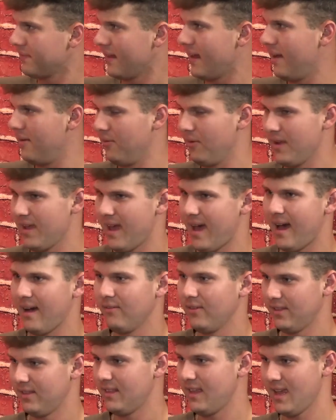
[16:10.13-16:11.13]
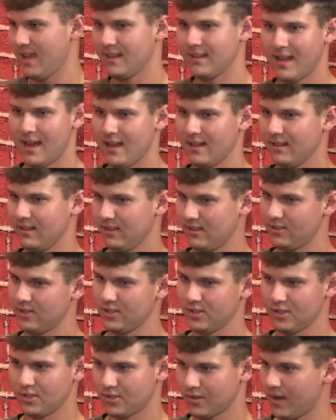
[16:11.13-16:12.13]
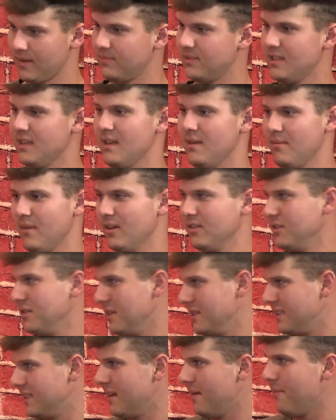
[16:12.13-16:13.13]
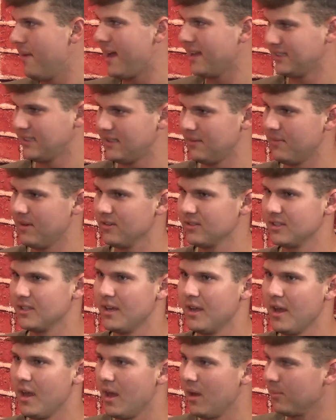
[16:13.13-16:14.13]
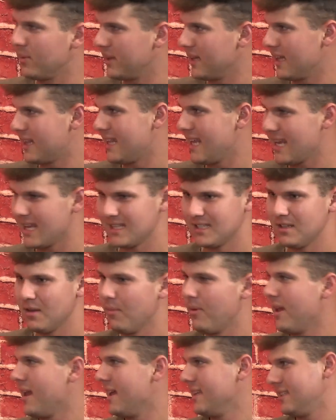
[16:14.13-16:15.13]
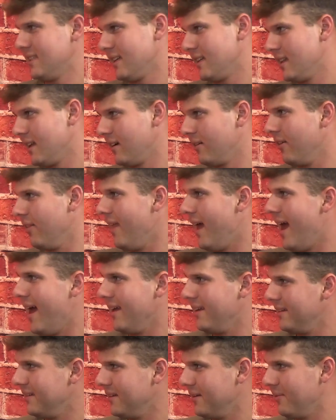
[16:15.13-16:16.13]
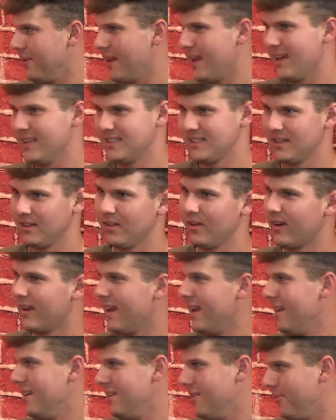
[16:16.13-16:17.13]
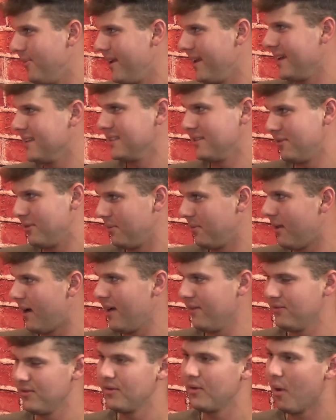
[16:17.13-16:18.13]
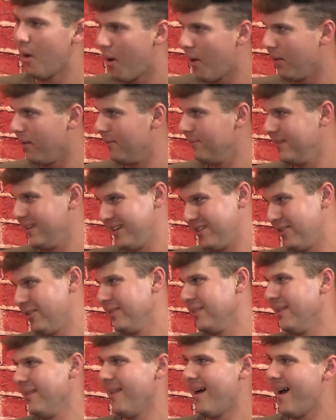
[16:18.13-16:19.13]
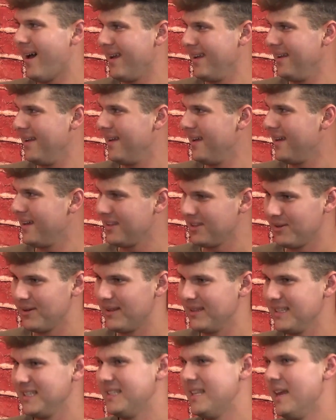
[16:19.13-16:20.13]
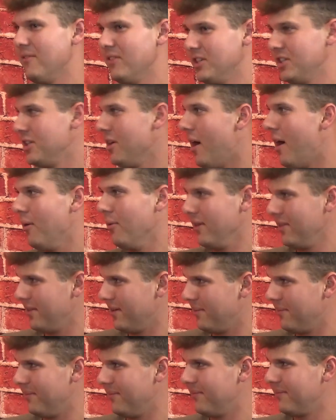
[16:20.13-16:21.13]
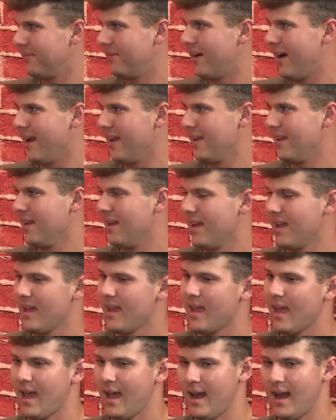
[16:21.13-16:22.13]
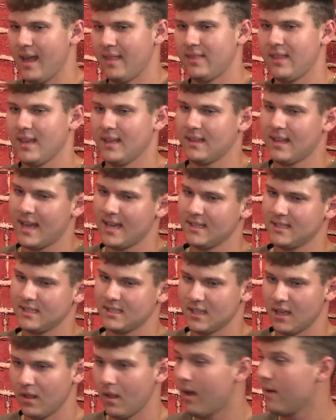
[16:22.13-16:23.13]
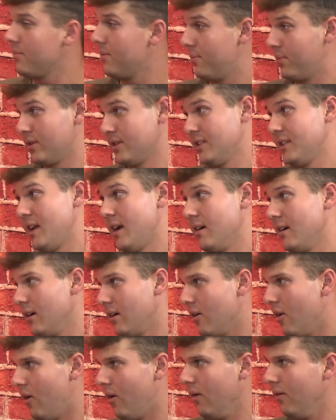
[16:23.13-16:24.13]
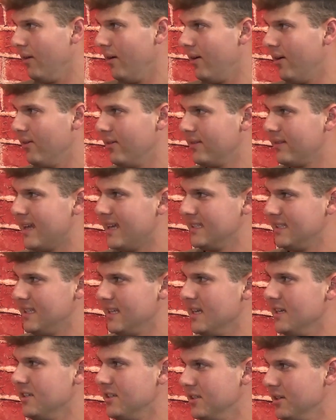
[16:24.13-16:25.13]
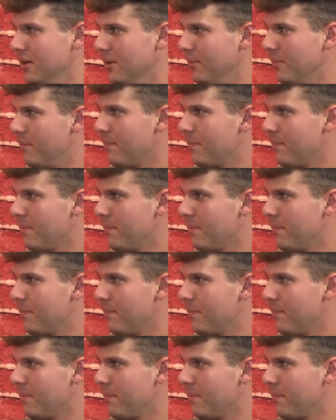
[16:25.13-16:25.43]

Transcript: And we have a thing that just scrapes the emails. You can send mass emails. But the thing is, nobody has to click on that. Nobody has to look at it. Nobody has to reply. If you call them, then you're on the line. You at least have a shot with them, right? And I think that's, a lot of people are scared to call though. That's the issue.